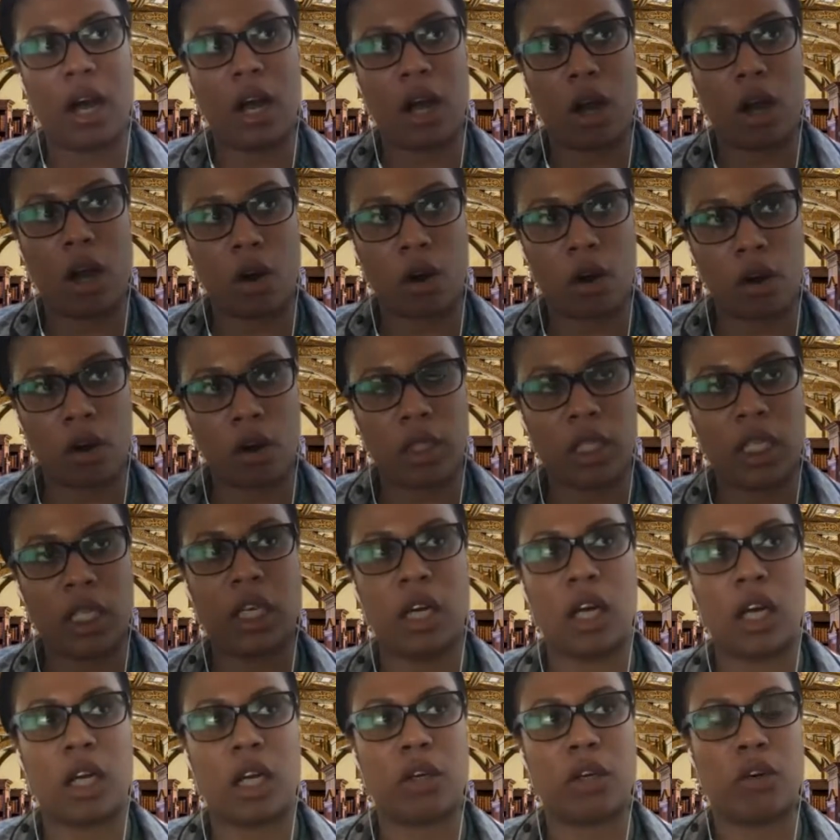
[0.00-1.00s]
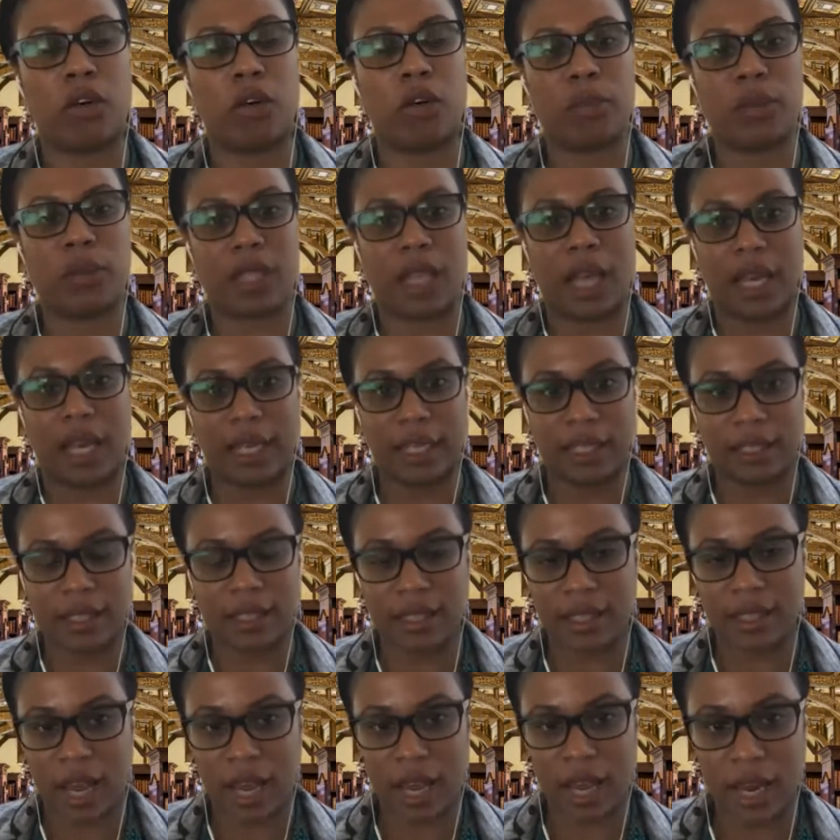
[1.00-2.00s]
early on, groups like
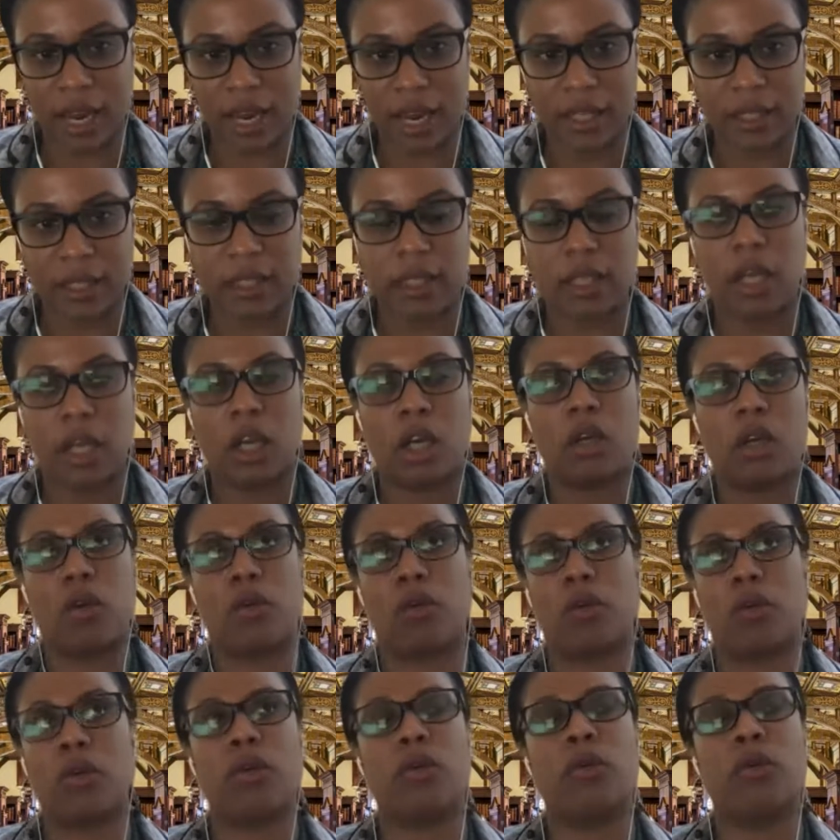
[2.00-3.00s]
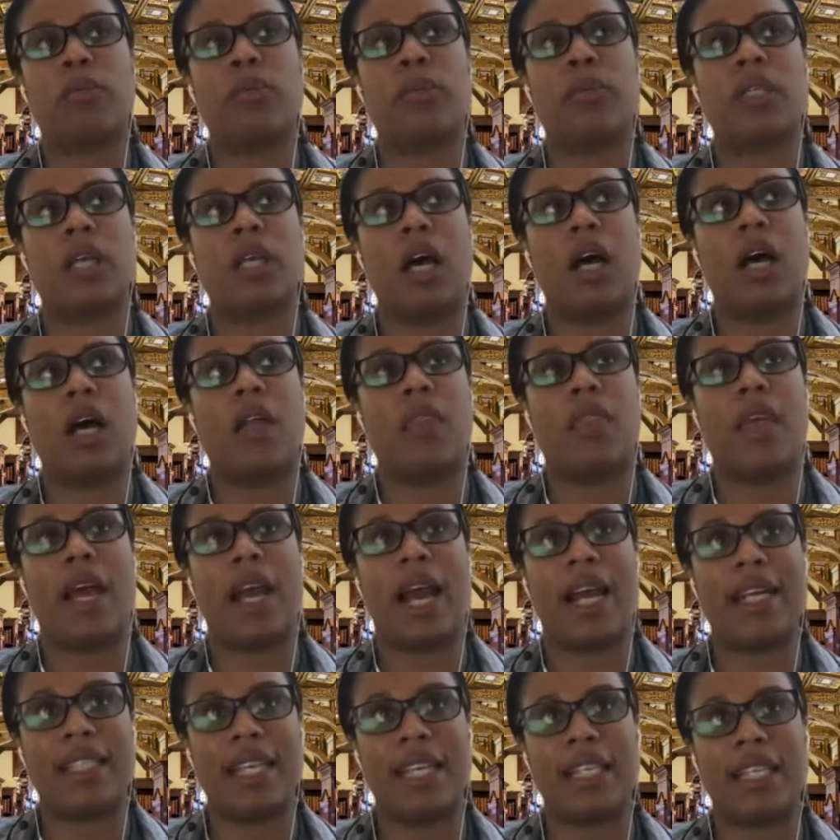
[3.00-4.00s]
Insight, groups that
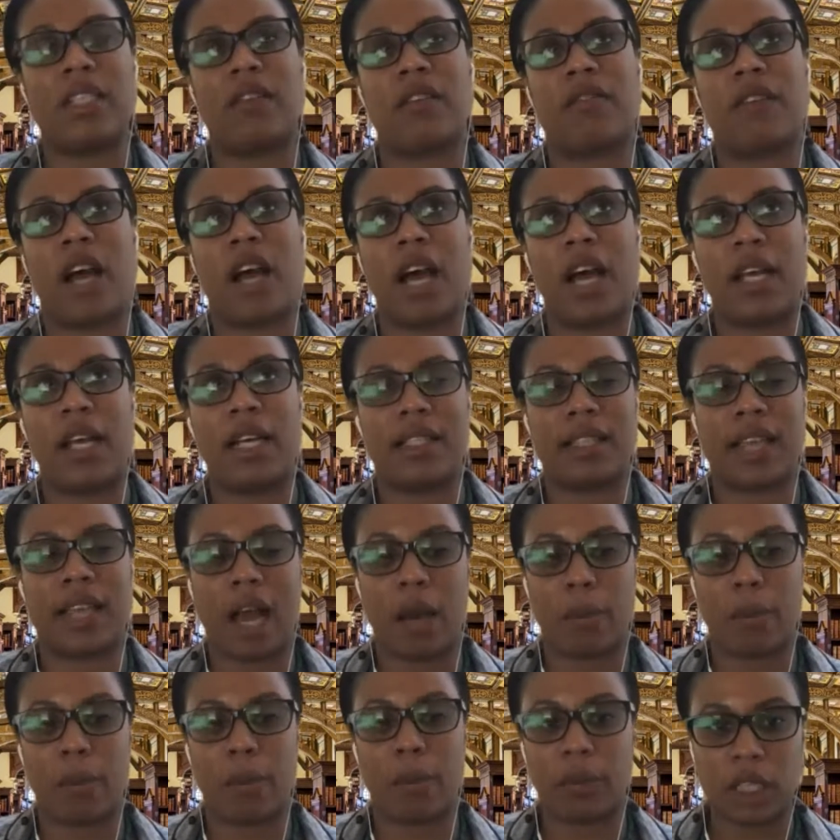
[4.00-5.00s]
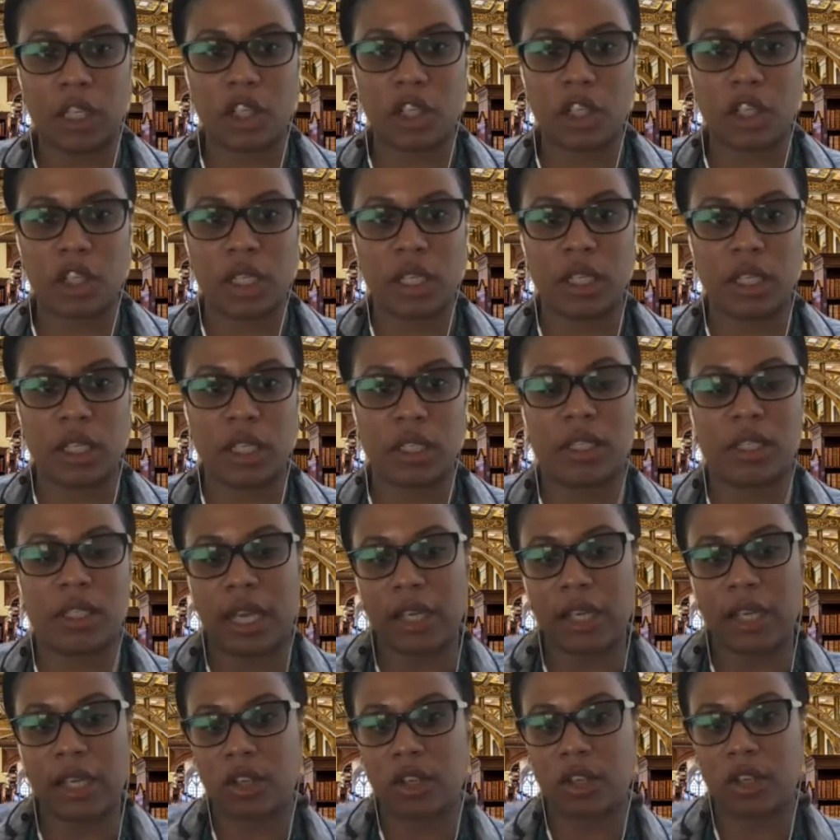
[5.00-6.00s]
identified as abolitionist
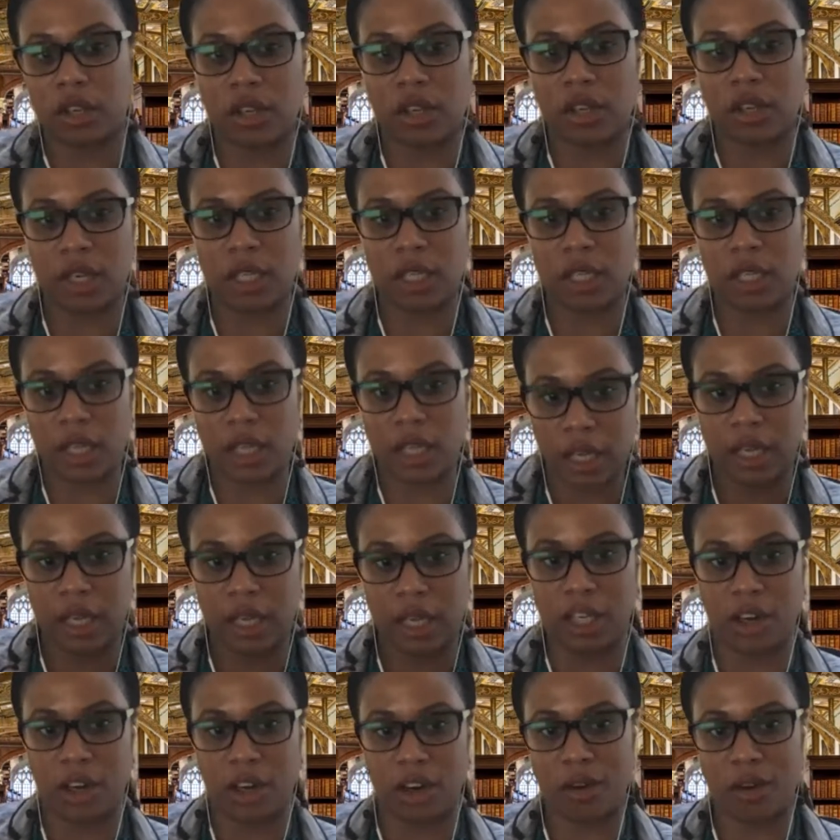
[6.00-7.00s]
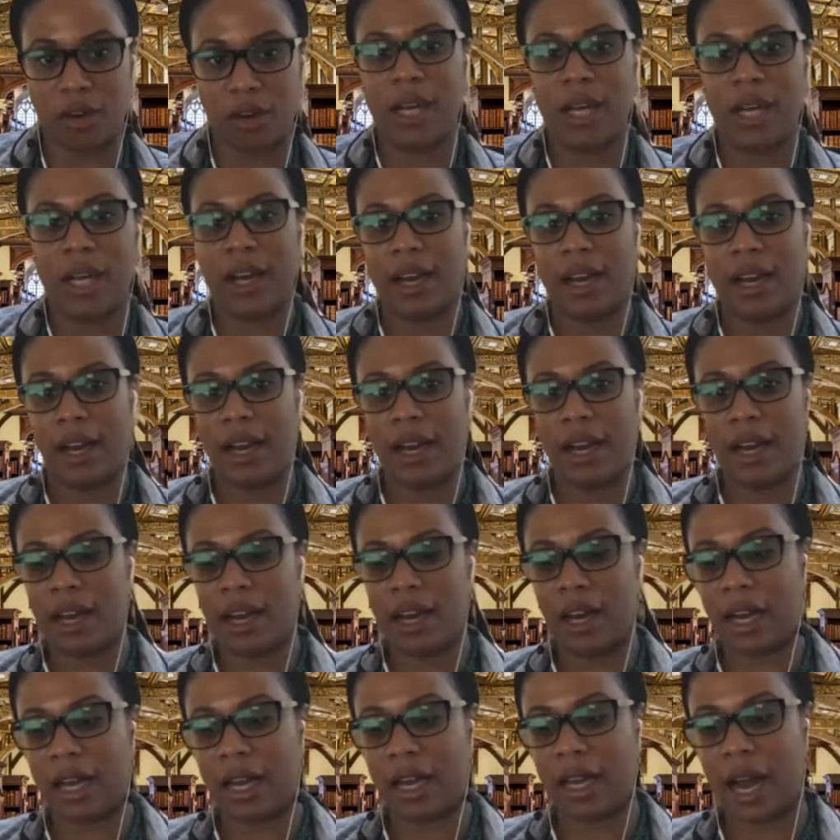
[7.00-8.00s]
centered, in
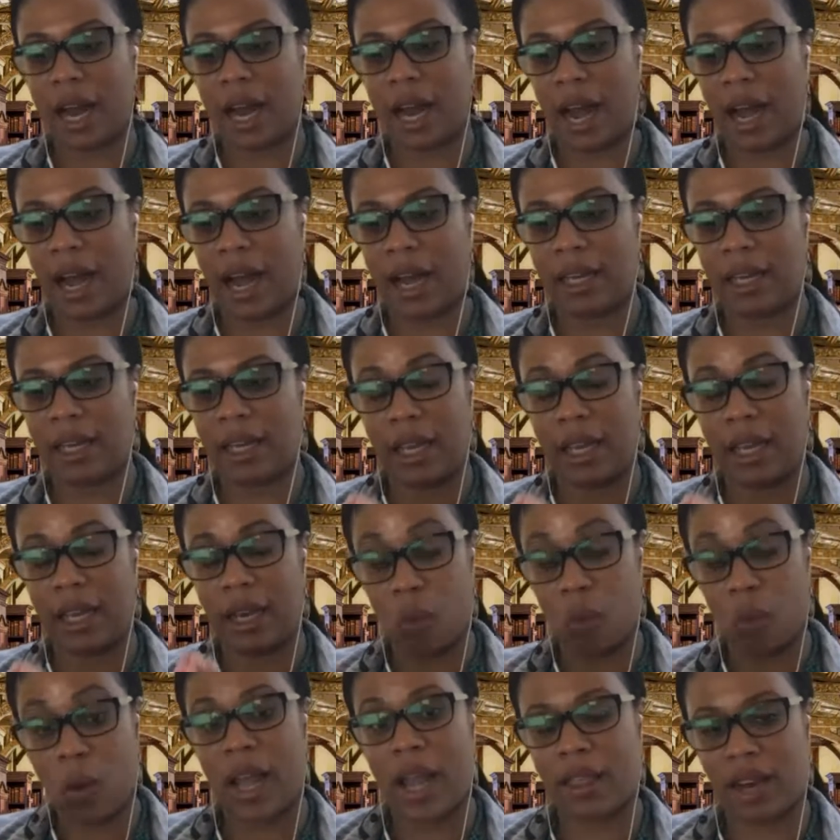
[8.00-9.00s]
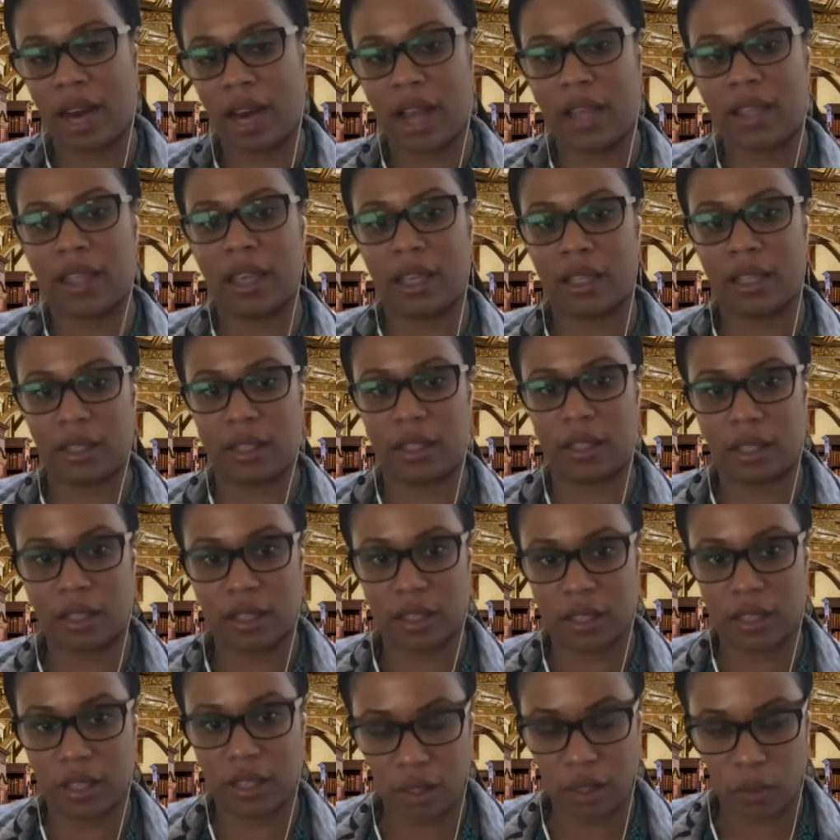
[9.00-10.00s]
a way that I think is
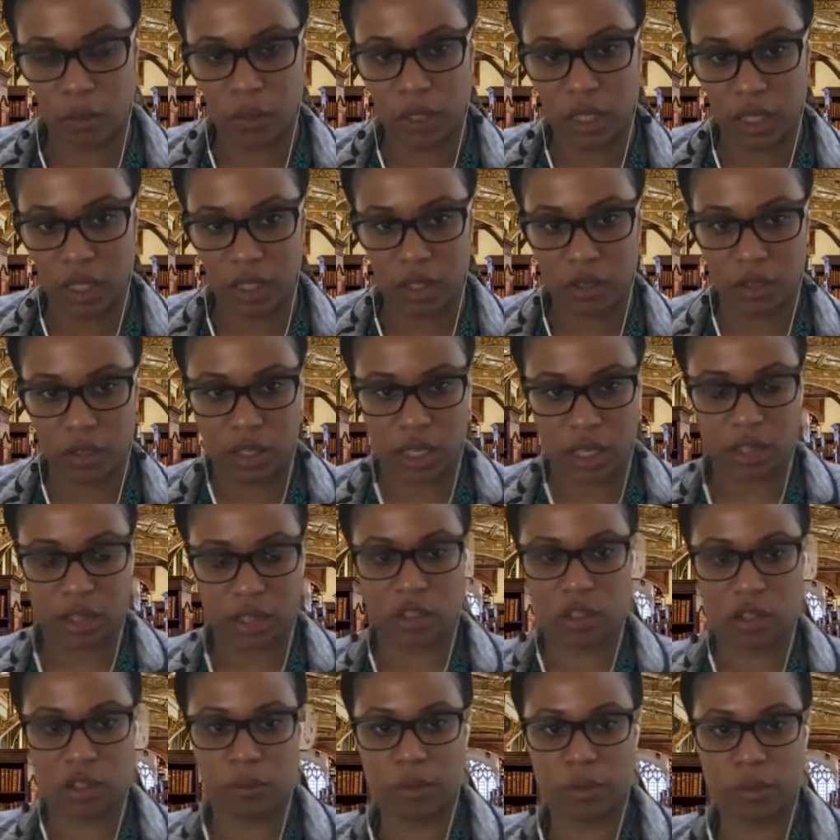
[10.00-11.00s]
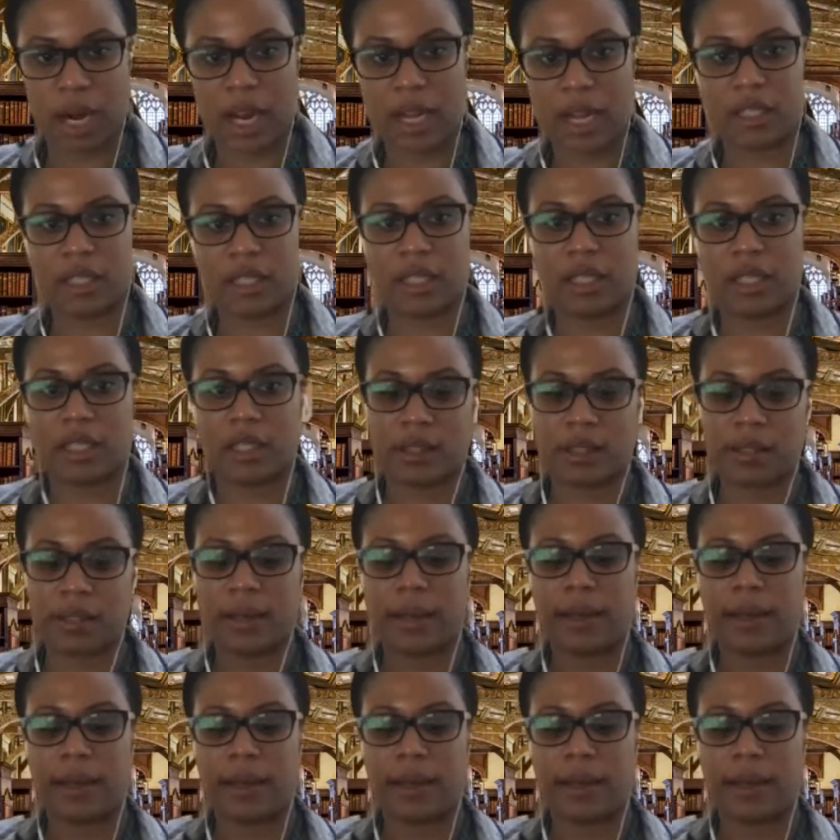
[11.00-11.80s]
consistent with intersectional practice,